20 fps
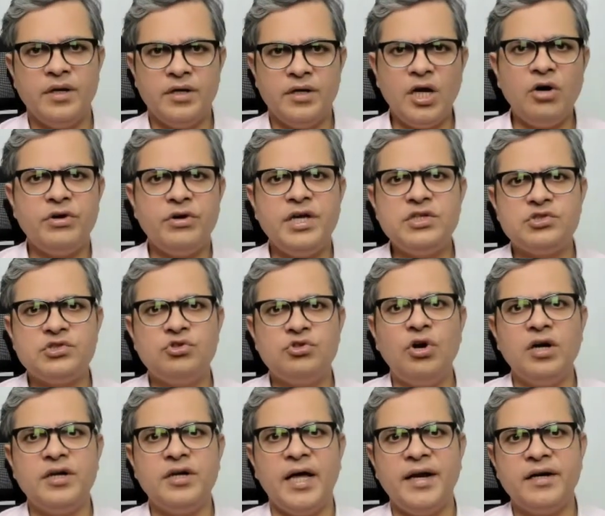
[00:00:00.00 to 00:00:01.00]
Now he is
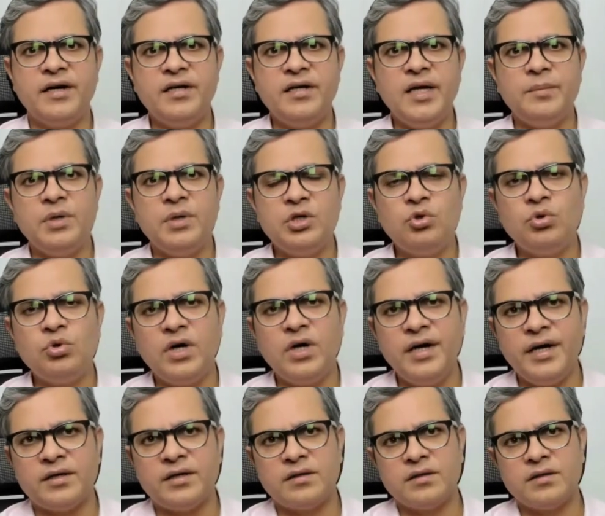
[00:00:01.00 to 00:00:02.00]
not directly able to
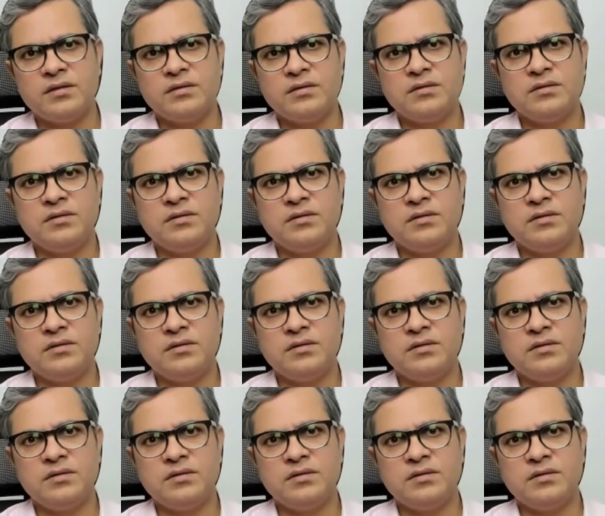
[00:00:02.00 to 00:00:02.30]
connect